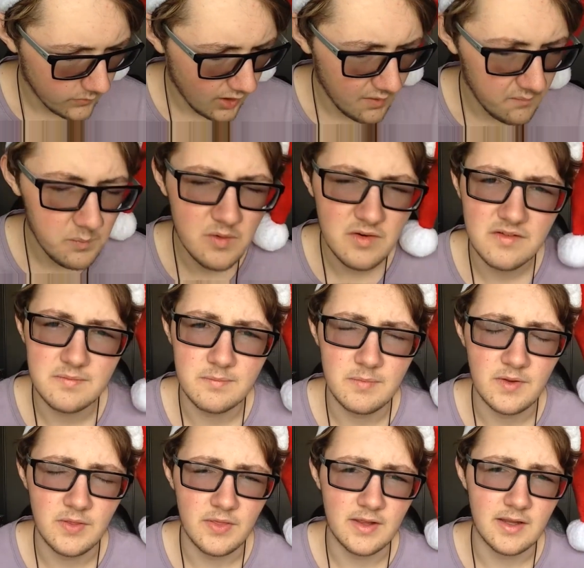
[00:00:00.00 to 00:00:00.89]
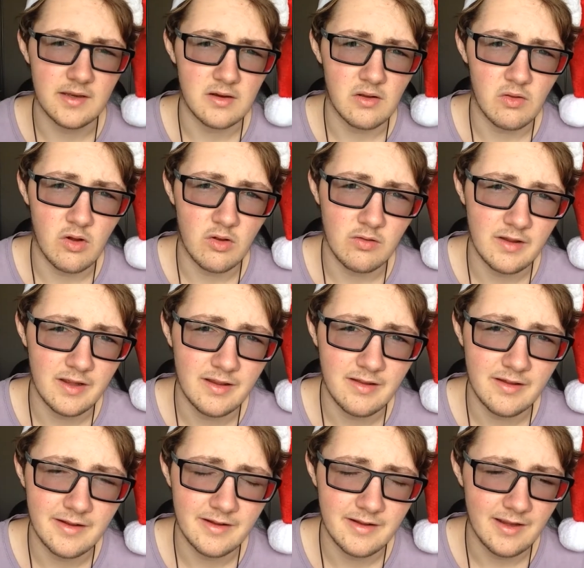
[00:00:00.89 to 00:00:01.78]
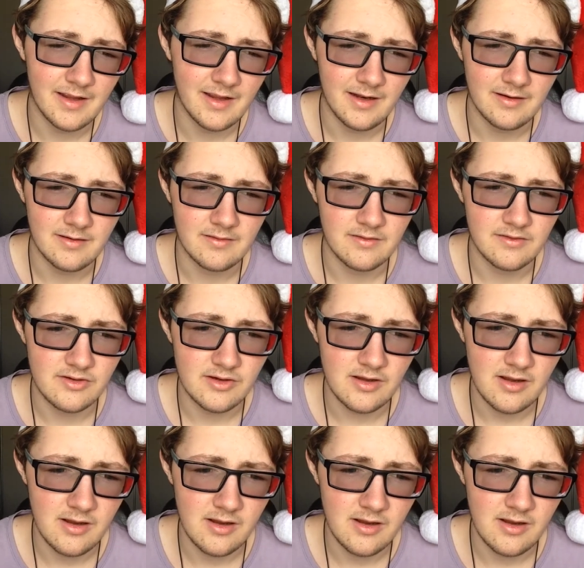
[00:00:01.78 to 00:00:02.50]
I've just been thinking a lot lately, and,